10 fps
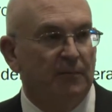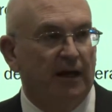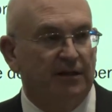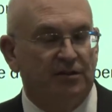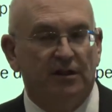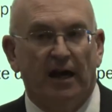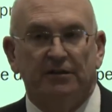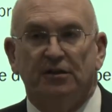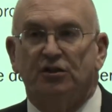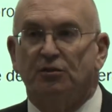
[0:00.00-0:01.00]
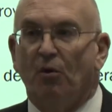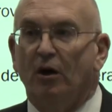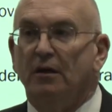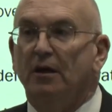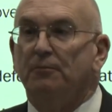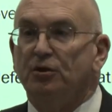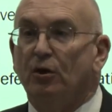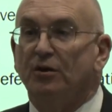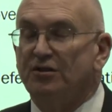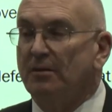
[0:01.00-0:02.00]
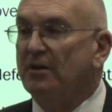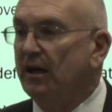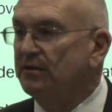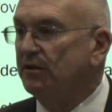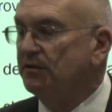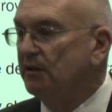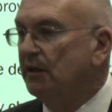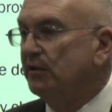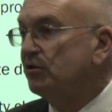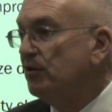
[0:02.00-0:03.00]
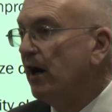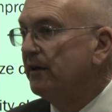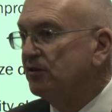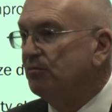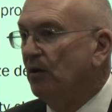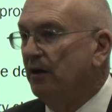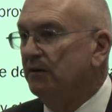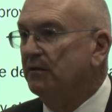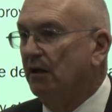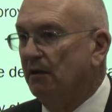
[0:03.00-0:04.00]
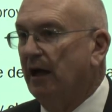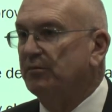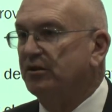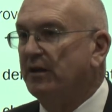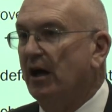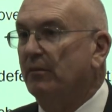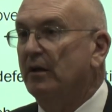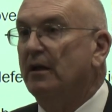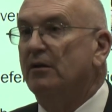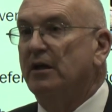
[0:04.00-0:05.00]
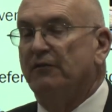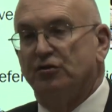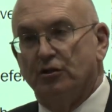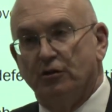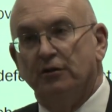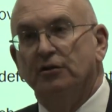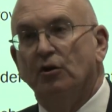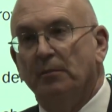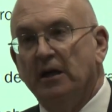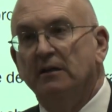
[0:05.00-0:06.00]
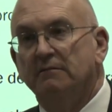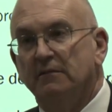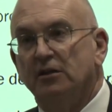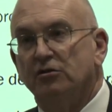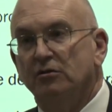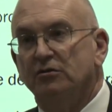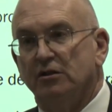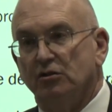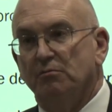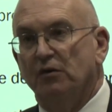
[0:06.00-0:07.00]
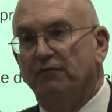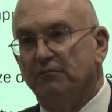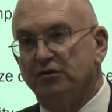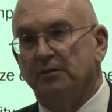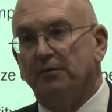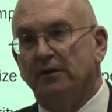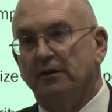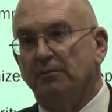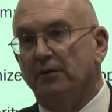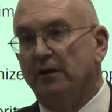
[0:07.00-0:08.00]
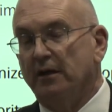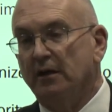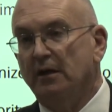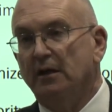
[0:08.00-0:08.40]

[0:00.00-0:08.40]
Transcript: as is smart, but in some cases it's not smart to collapse it down. You have security domain issues as you move from SIPR to NIPR